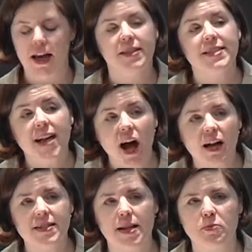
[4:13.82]
This
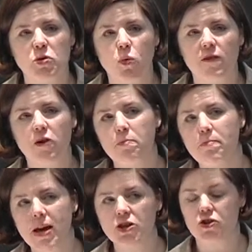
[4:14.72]
concept is one of her
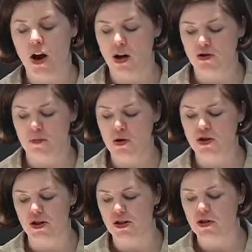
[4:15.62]
major
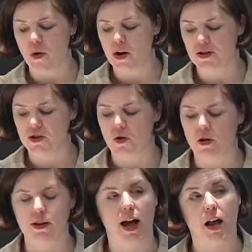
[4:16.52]
contributions to our
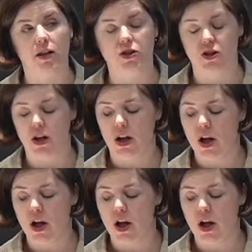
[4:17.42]
historical knowledge.